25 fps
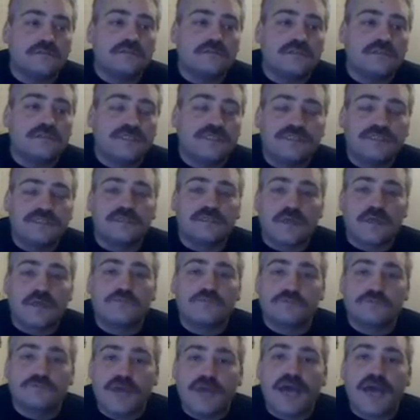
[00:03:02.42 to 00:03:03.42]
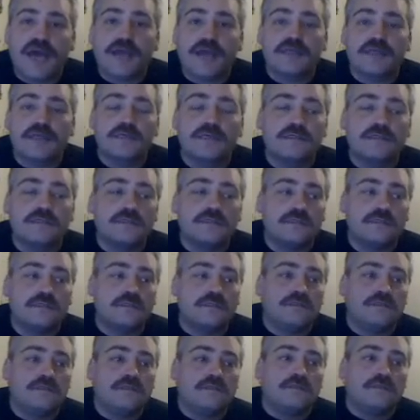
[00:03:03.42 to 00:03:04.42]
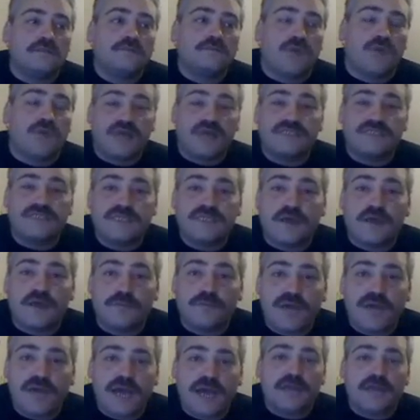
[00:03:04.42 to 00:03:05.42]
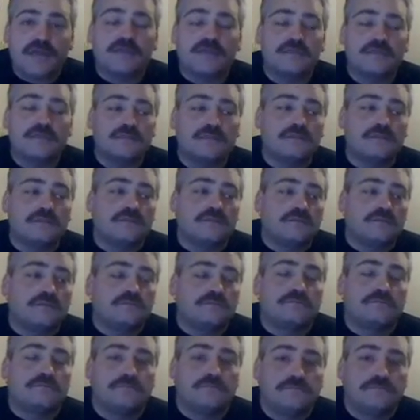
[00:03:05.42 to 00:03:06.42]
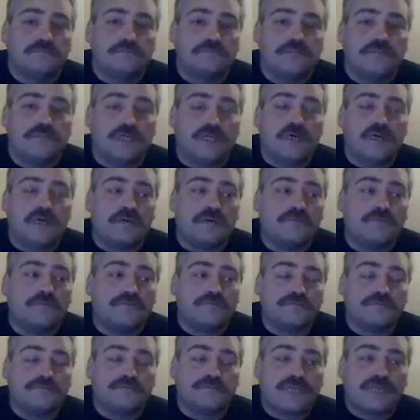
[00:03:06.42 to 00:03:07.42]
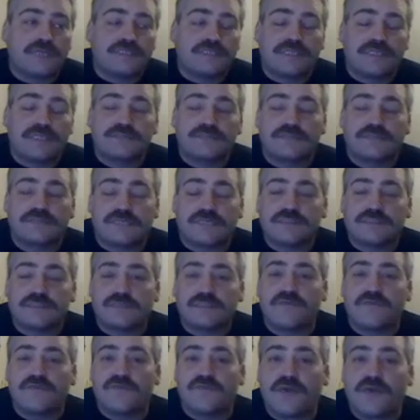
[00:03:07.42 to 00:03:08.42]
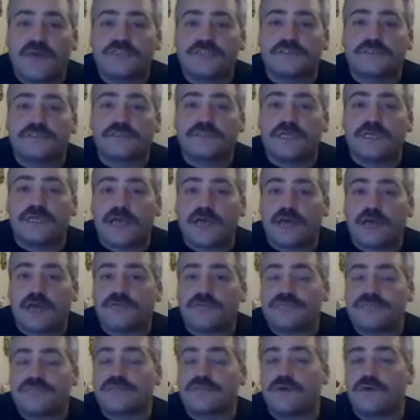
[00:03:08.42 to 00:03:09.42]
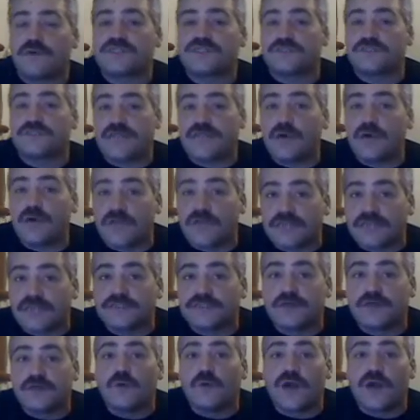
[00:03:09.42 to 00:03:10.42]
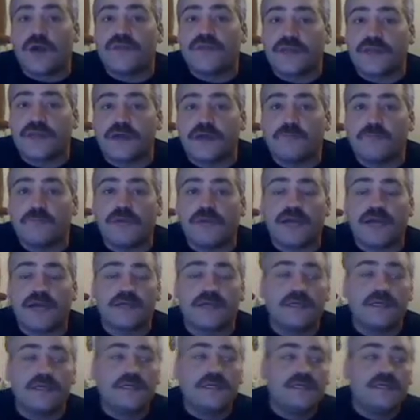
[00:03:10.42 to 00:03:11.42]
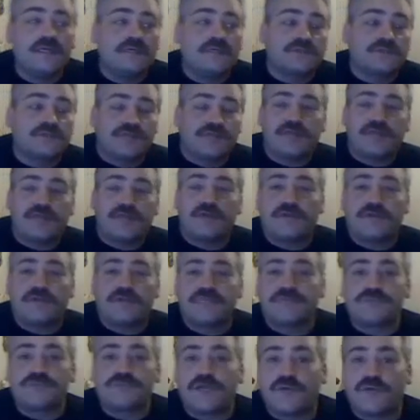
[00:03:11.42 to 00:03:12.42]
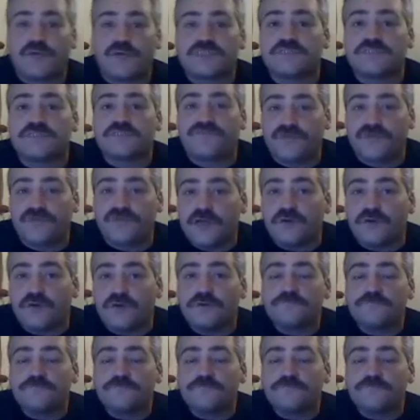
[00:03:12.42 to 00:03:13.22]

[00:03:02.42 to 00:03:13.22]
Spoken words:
he still comes back. Why does he come back? That's a tough question, and that's a question that I would like to know, why they come back. So that's my question for you.